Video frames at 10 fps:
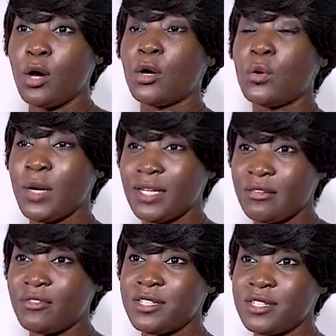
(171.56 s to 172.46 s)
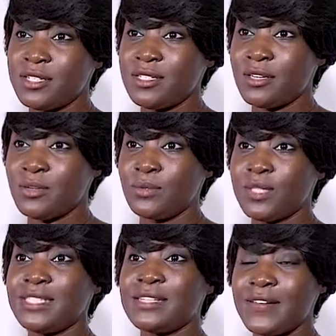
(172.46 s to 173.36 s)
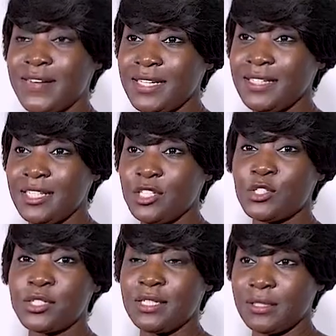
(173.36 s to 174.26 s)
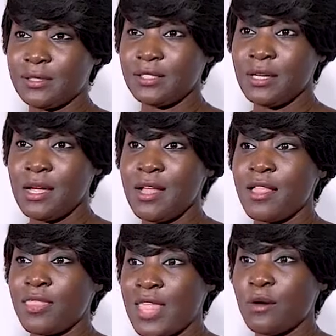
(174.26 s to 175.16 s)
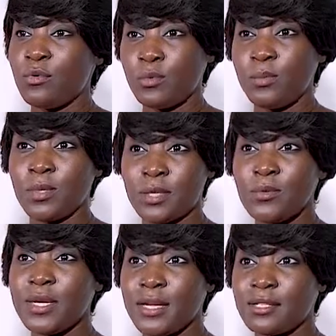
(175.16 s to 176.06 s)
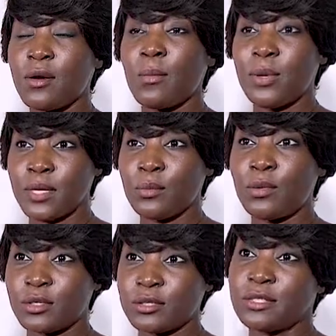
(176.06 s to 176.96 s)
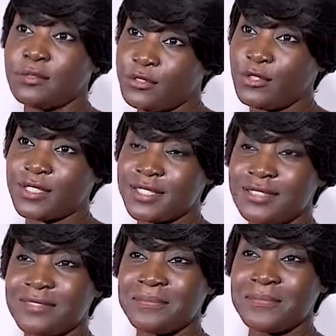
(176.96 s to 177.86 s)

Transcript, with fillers: a great emphasis on the training and the skills that will create a better workforce.